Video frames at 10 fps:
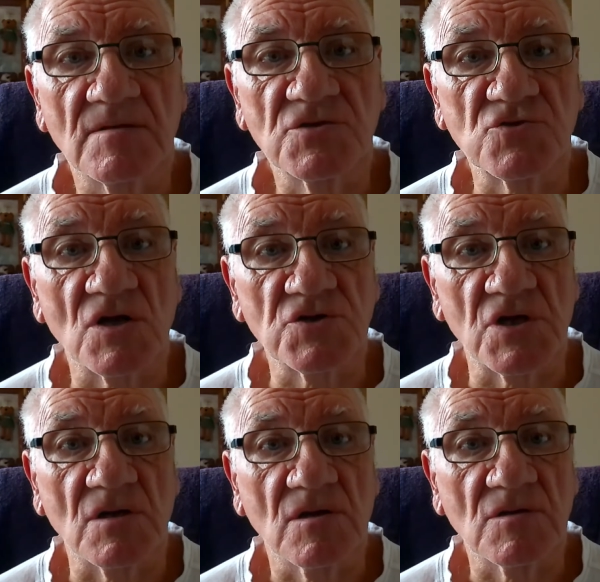
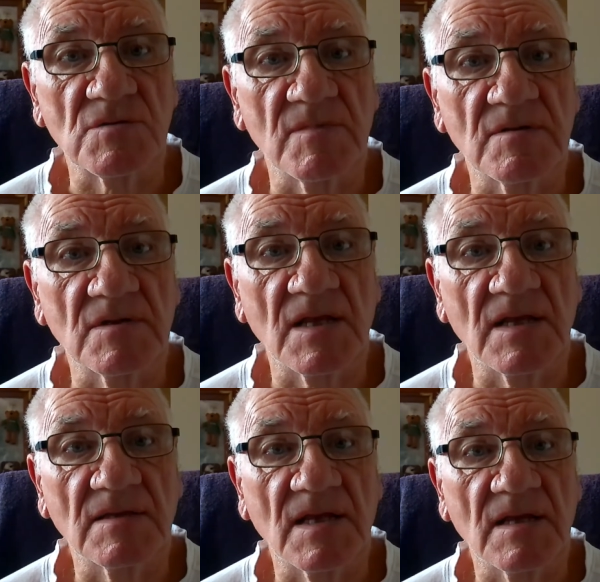structure, because I mean
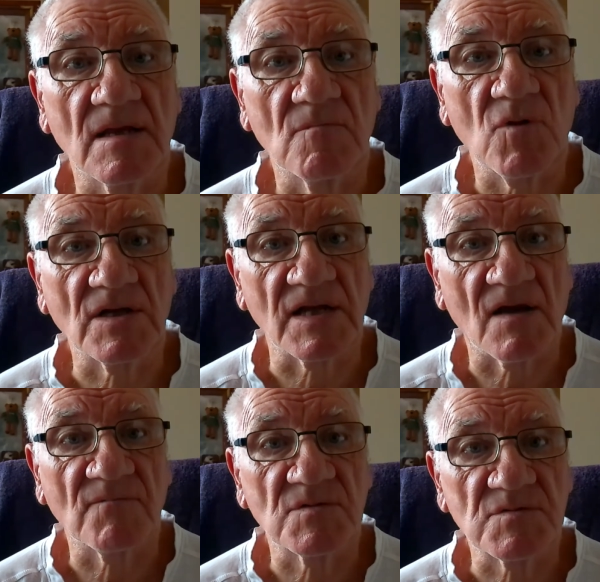the one of the
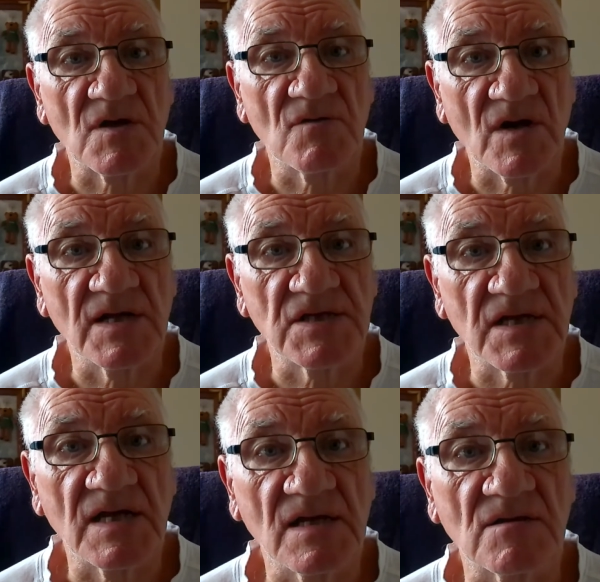ovens was over 80
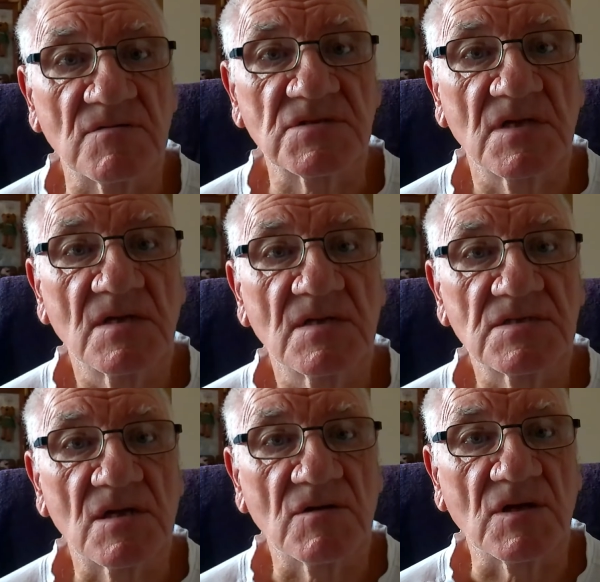kilos,
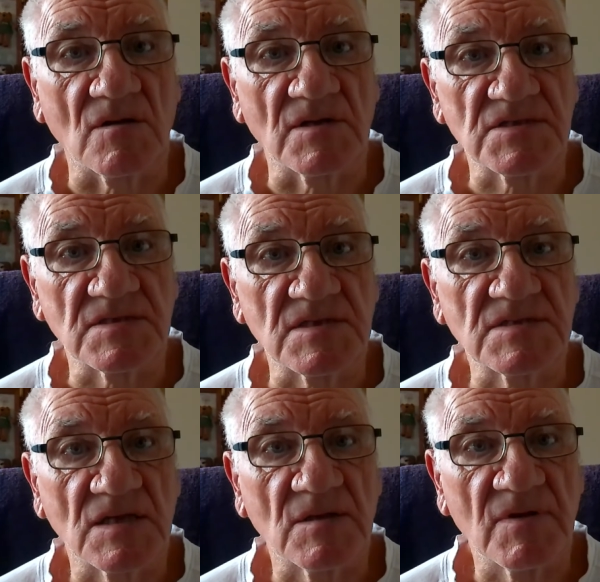so you know, this
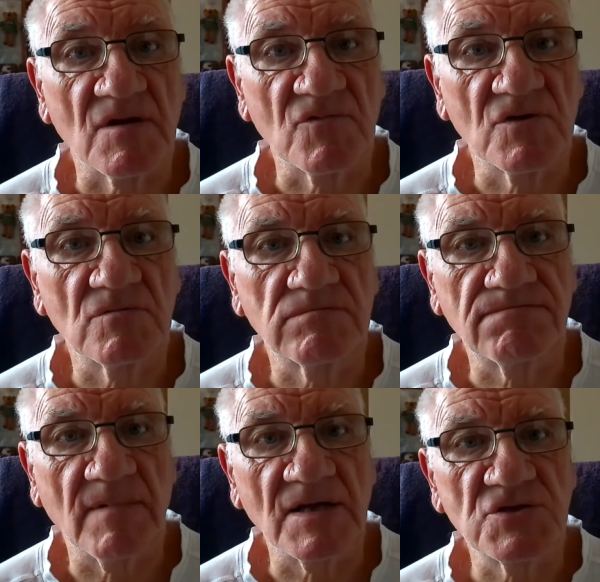had to be a real
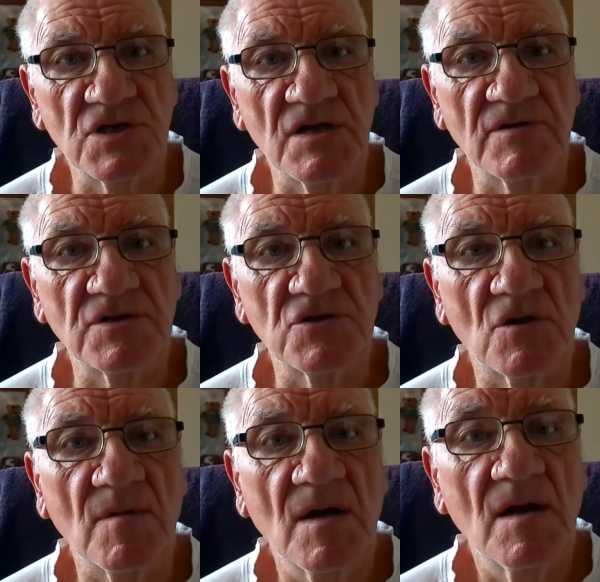engineering
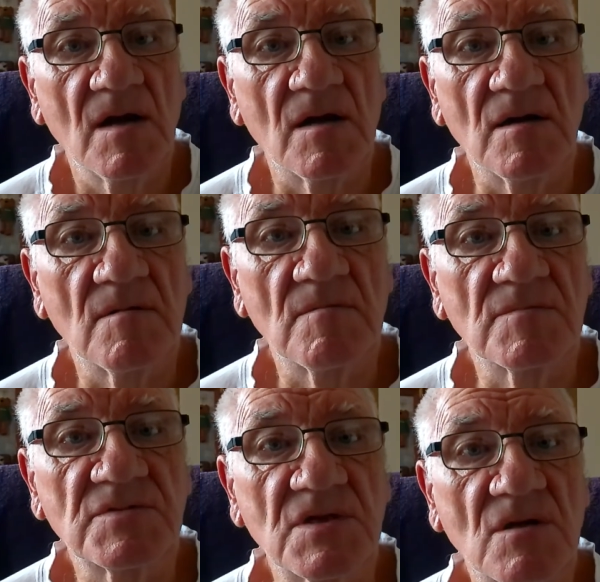job.
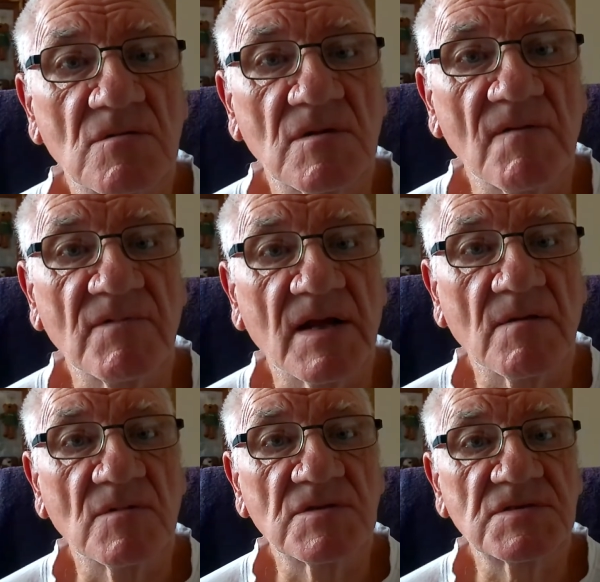So everything
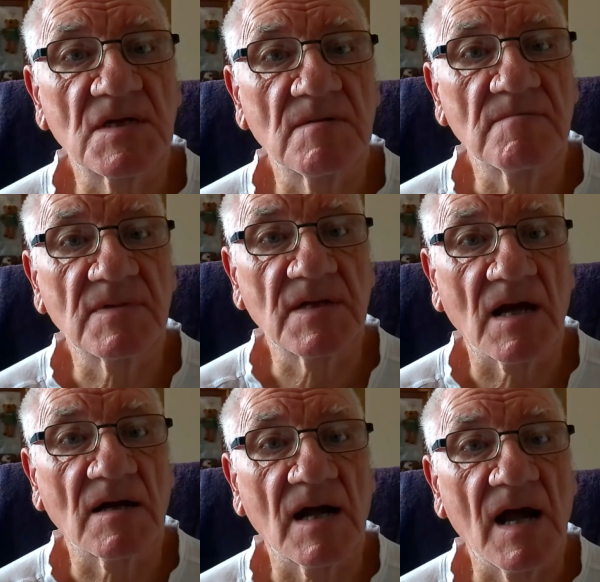was
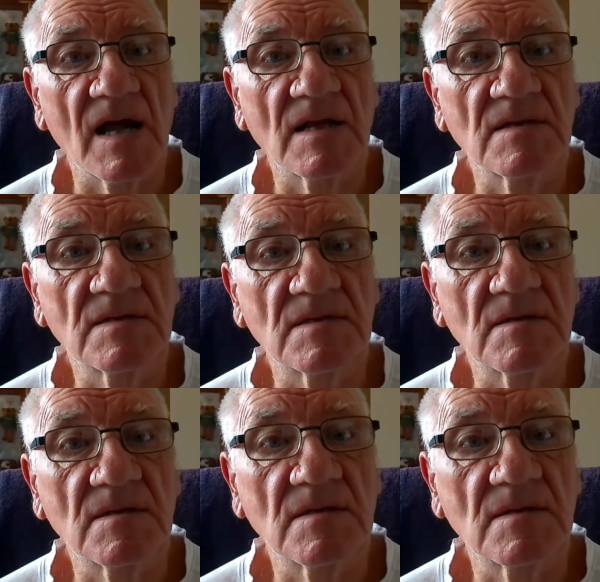cut and
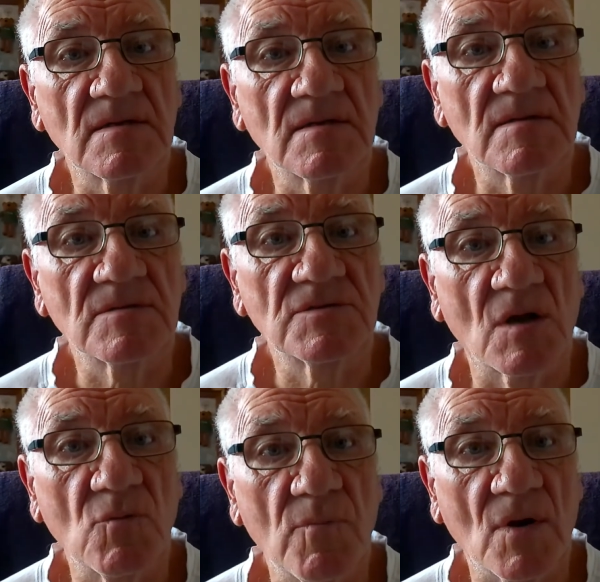
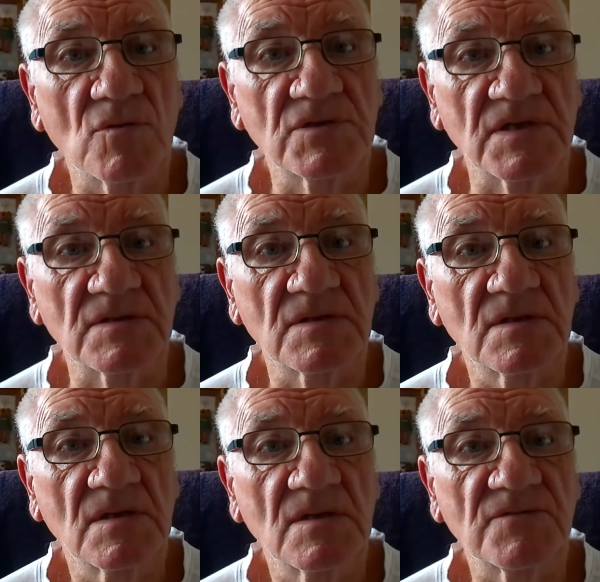double bolted
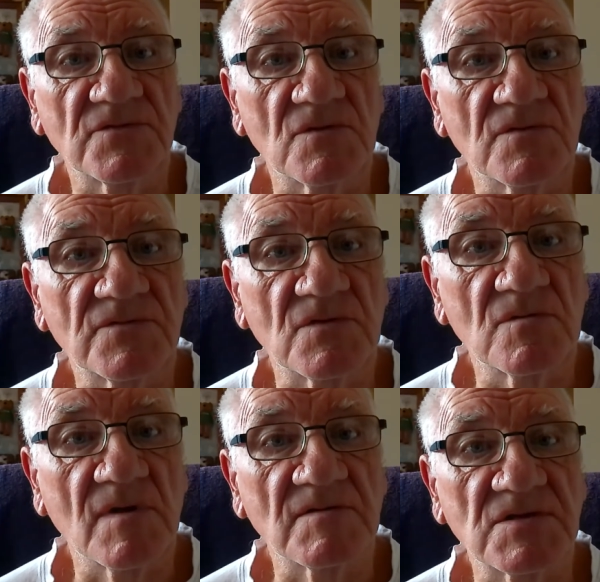through,
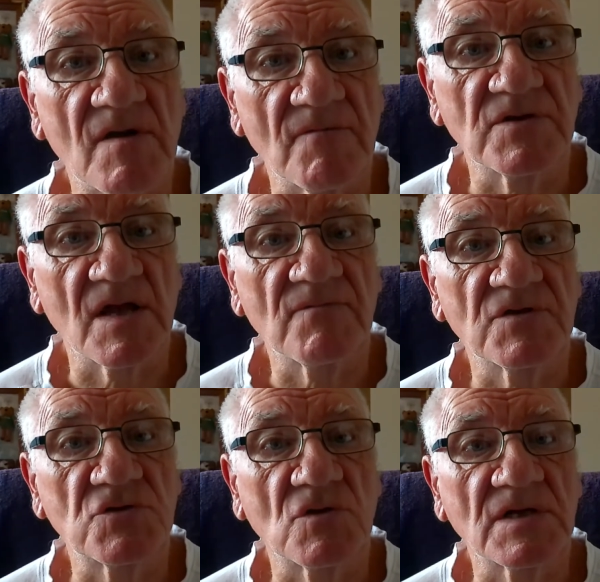so every
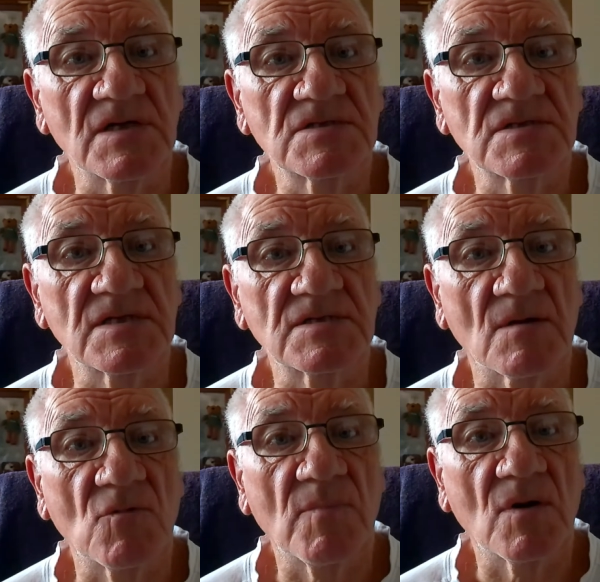joint is
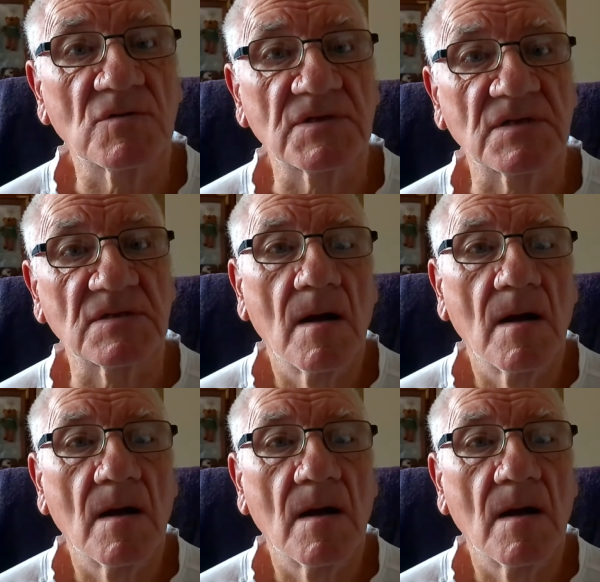double bolted.